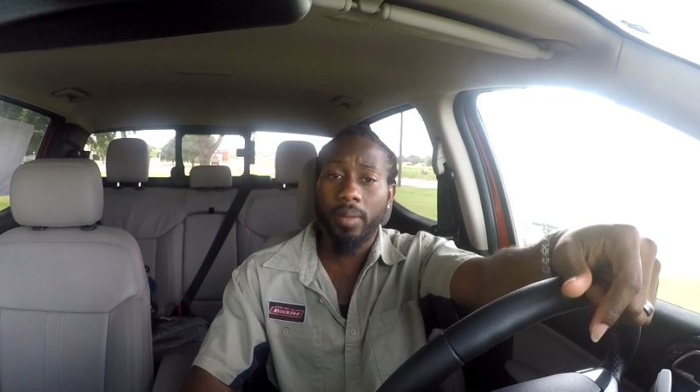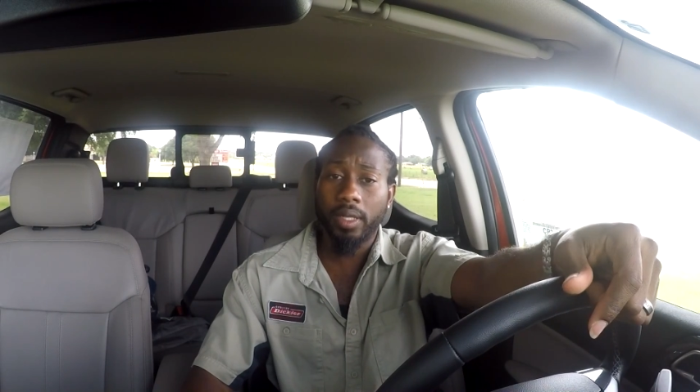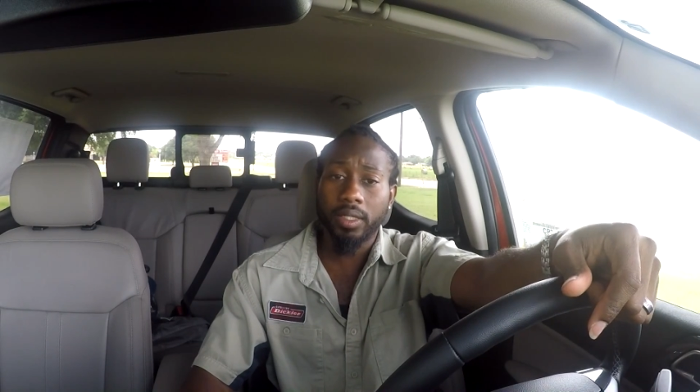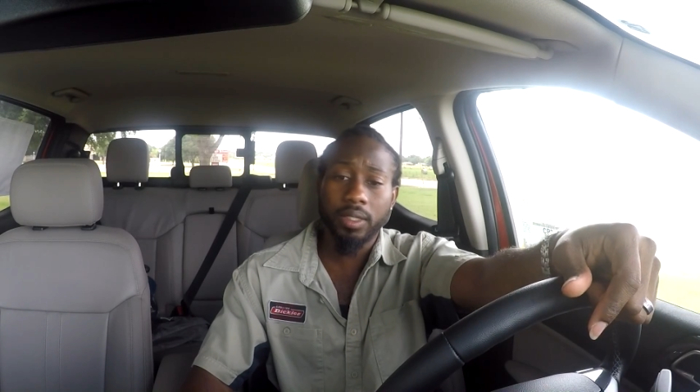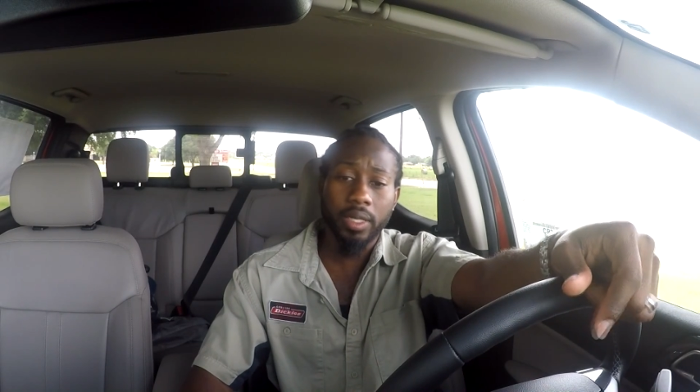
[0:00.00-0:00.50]
back
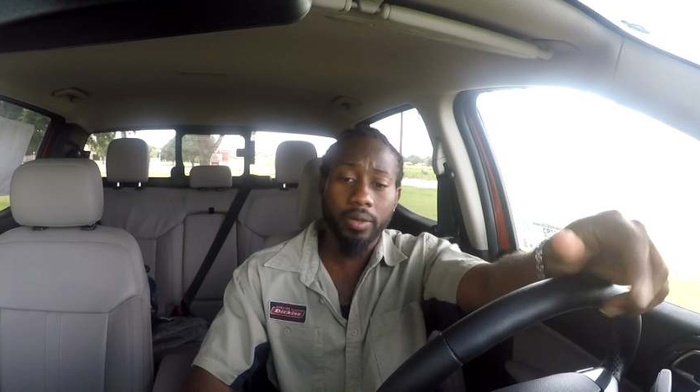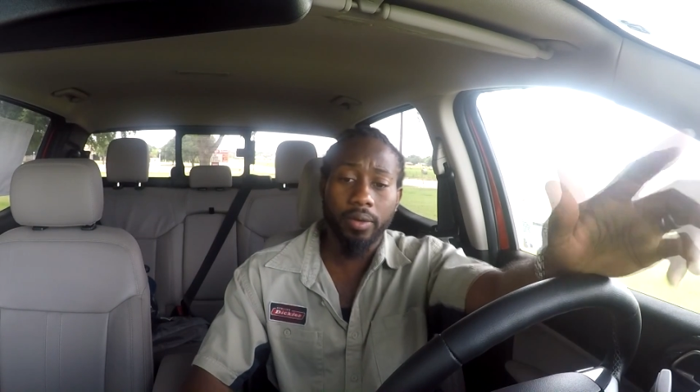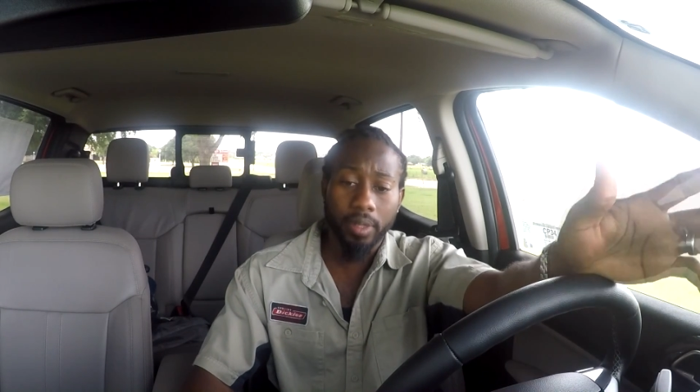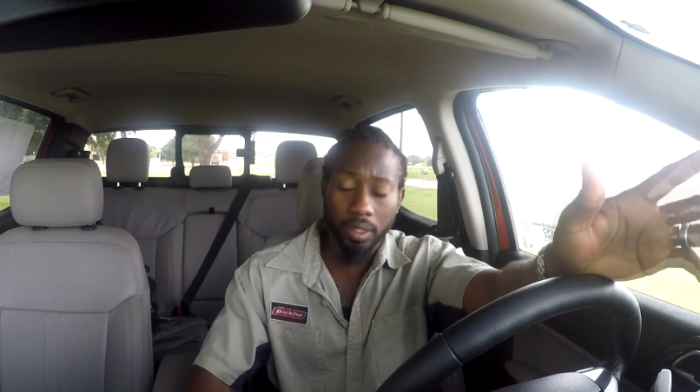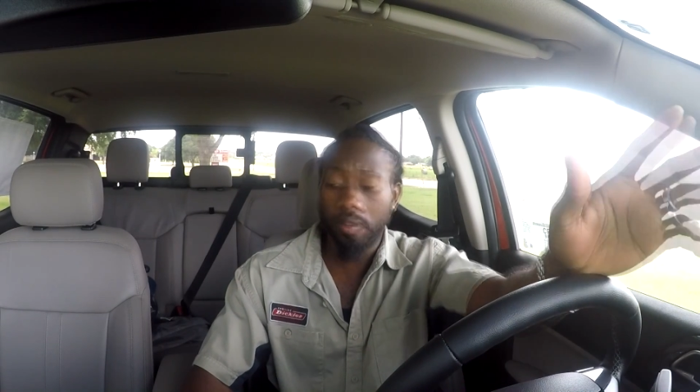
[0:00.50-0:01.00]
the standard
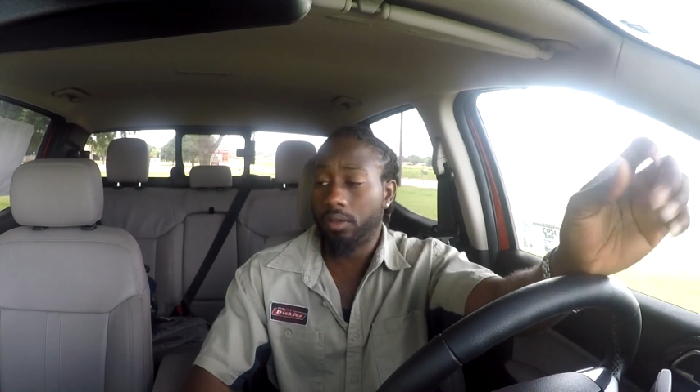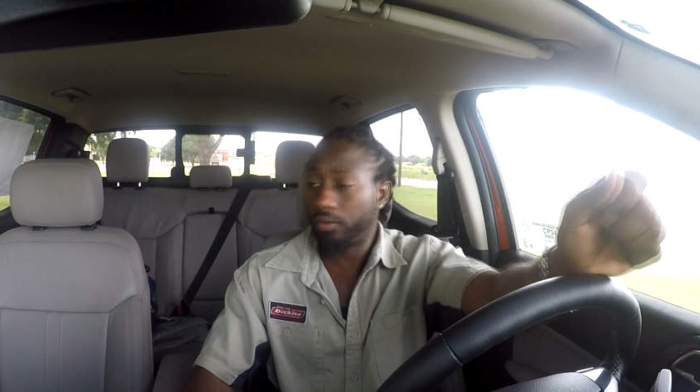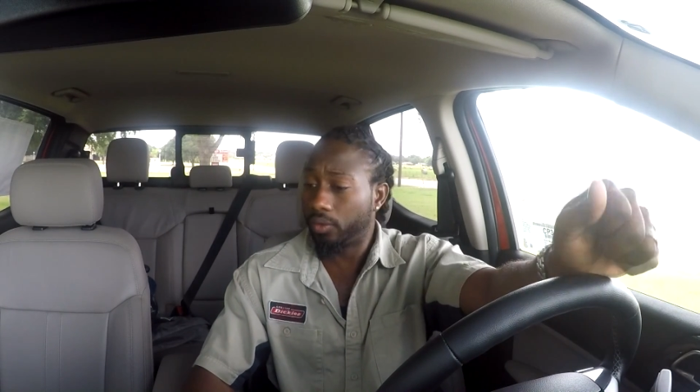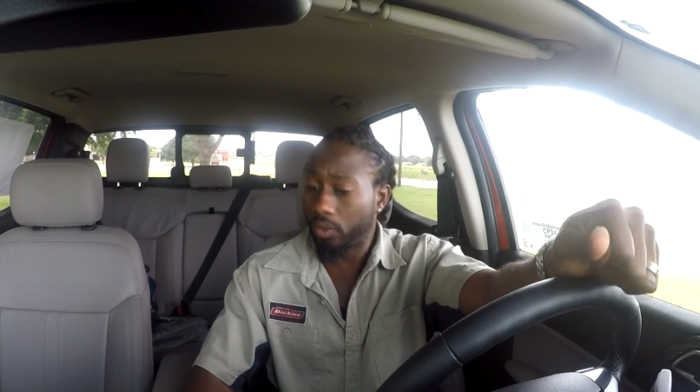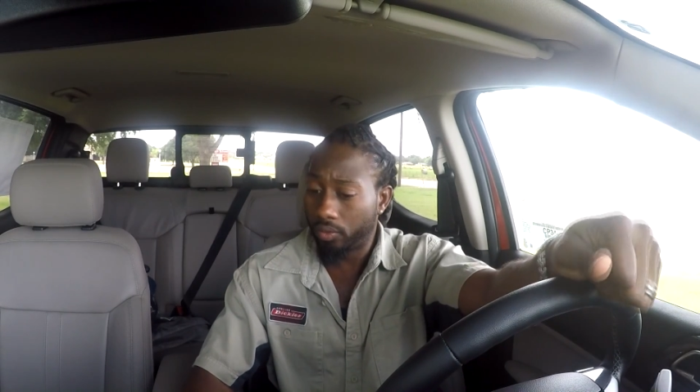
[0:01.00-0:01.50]
in the
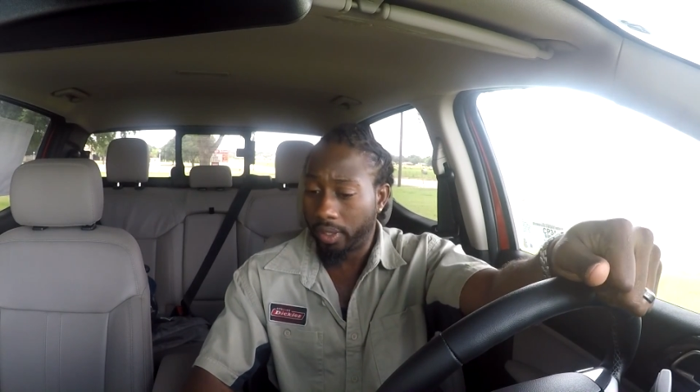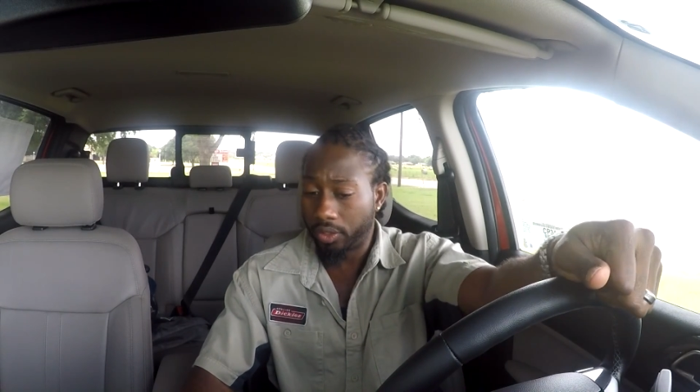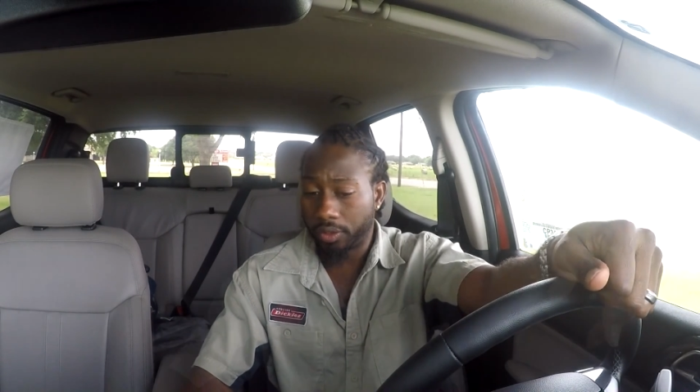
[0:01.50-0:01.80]
Ford Ranger.